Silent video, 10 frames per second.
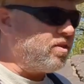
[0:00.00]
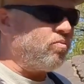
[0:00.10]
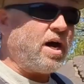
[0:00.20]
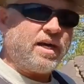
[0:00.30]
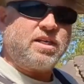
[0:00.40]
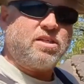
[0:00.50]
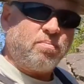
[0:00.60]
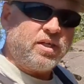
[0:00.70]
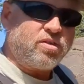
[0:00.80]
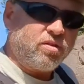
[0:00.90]
the rock is
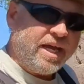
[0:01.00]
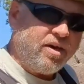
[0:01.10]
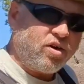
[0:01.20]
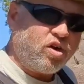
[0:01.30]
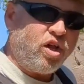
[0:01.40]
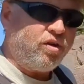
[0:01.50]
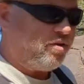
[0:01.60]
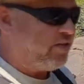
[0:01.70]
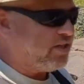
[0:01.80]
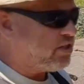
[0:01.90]
much lighter
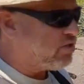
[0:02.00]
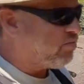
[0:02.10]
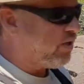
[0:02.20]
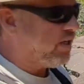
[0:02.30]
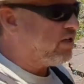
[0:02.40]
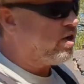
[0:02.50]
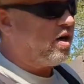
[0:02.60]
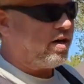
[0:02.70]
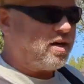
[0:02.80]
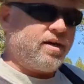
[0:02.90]
color. This is really
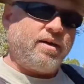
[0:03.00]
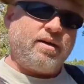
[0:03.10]
dark.